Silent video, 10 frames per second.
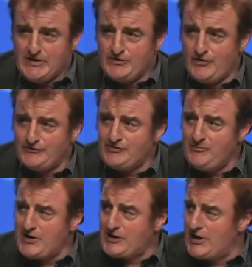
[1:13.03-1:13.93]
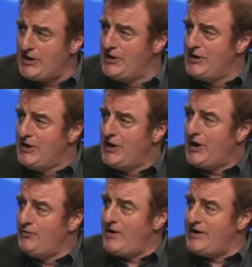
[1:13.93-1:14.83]
not to make a
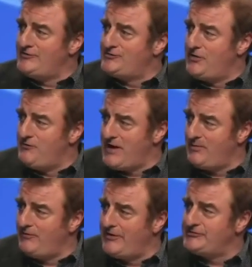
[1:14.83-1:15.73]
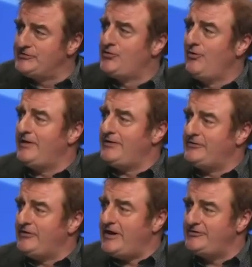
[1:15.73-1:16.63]
rant or a rabble-rousing call here
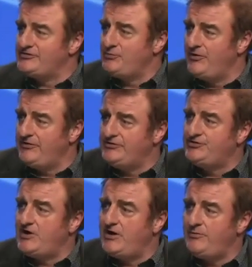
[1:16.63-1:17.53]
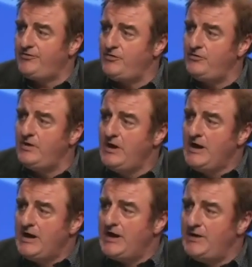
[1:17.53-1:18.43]
today. I just wanted to share with you
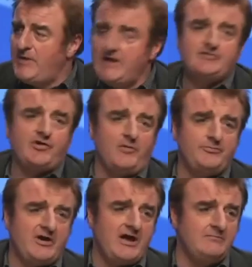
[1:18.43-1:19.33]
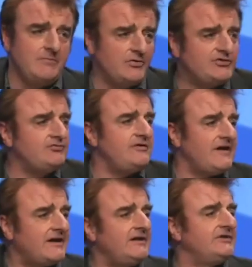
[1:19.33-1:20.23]
my top 10 most
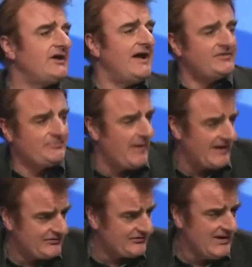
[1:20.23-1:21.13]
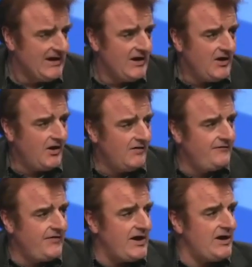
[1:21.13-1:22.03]
ridiculous aspects of
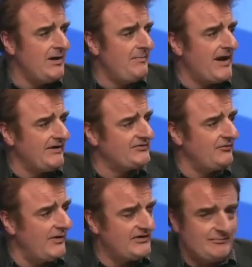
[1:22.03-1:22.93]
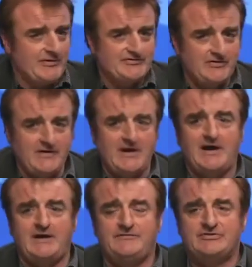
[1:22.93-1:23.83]
the Palace of Westminster that
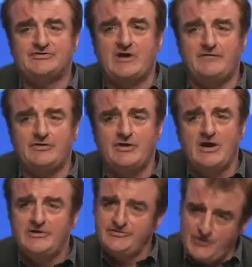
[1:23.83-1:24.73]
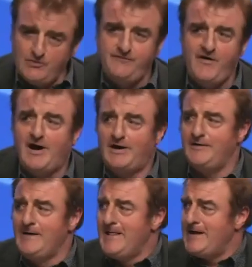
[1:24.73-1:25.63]
I have discovered so far
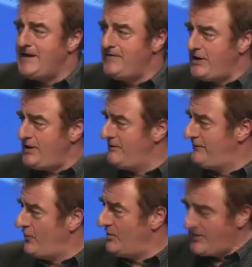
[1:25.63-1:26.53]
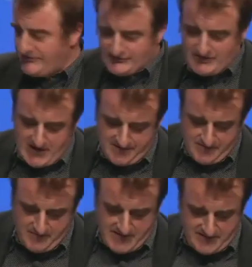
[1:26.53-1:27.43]
in the 4 months that
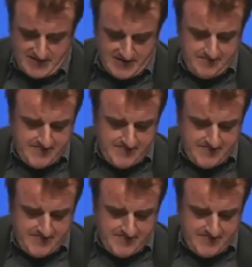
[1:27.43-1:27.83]
I've been there.